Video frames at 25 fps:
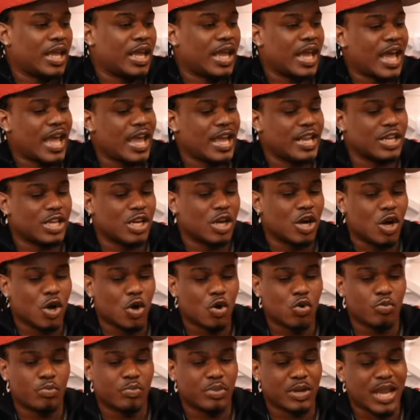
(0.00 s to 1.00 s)
it had the
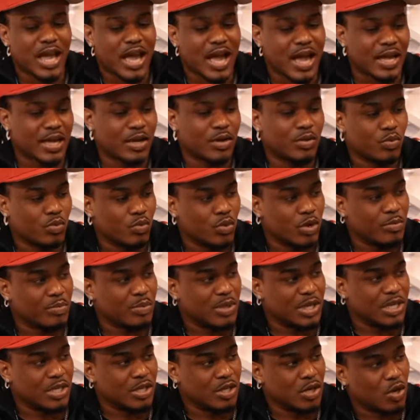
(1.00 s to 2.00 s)
whole block
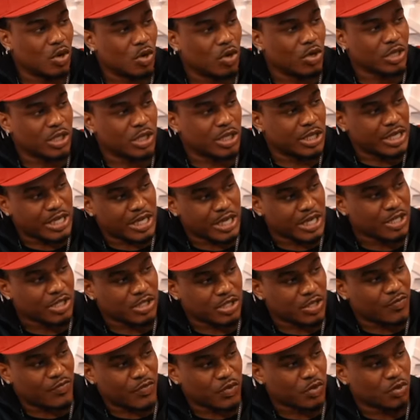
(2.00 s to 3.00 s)
would be on your
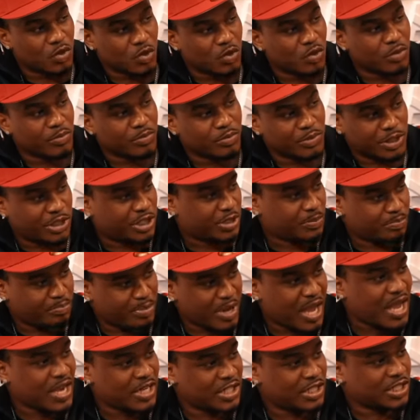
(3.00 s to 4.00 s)
heels if you doing sh
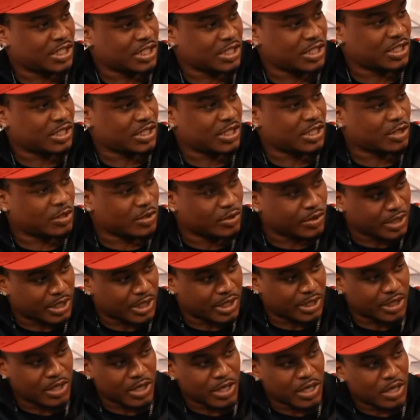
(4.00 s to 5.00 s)
bad shit as a little
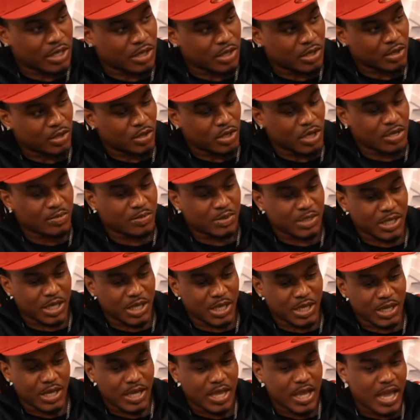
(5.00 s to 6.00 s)
nigga. Mm -hmm. You know what I'm
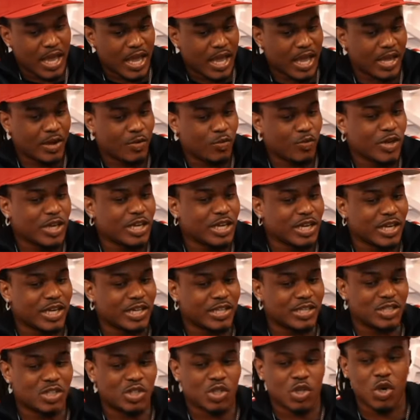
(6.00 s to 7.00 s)
saying? And we
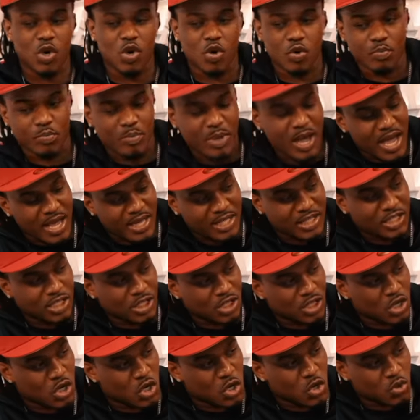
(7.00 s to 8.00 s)
couldn't talk back
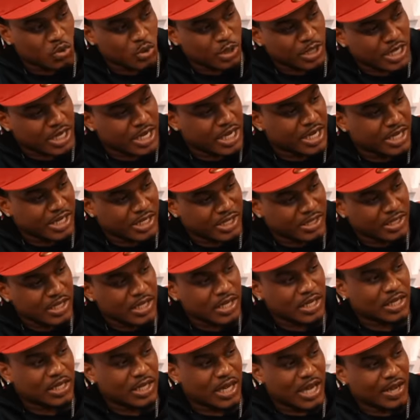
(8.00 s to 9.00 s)
to the older niggas
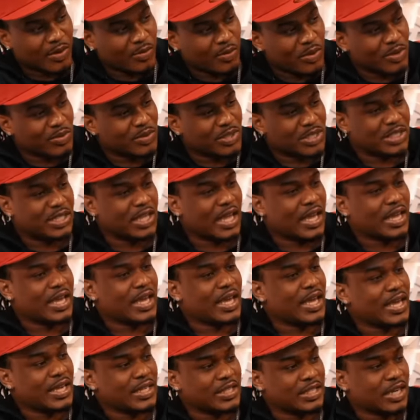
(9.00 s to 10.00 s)
like we was day
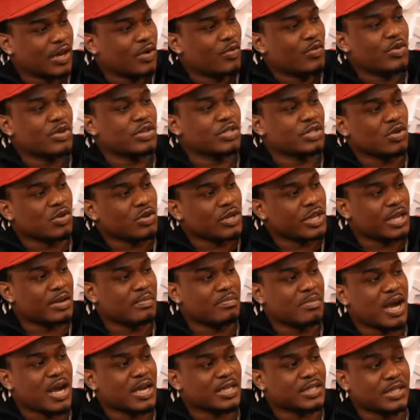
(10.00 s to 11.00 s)
age, cause we was gonna
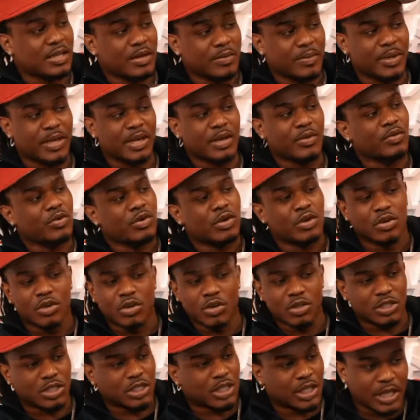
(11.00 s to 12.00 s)
get boxed up, and then we gonna
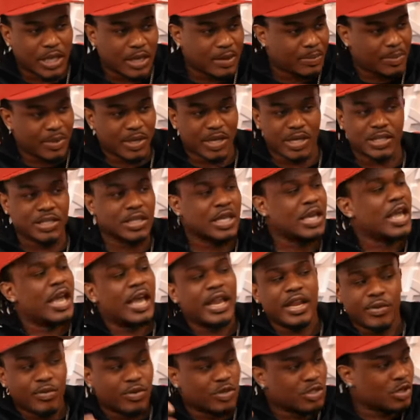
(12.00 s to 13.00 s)
go tell our parents,
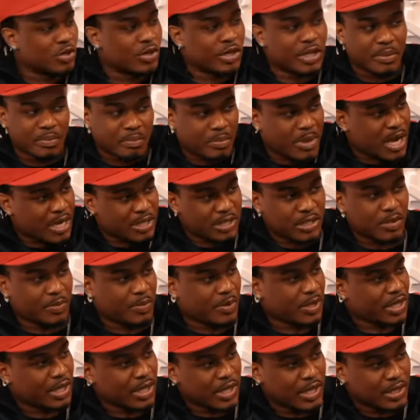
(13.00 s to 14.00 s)
and then we was gonna get boxed
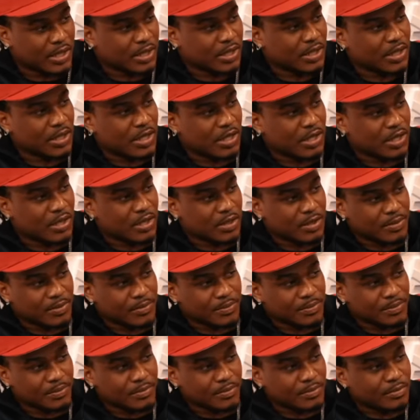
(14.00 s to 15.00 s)
up again. But it's
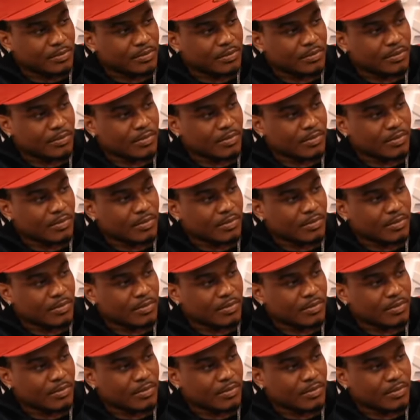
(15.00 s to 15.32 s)
different.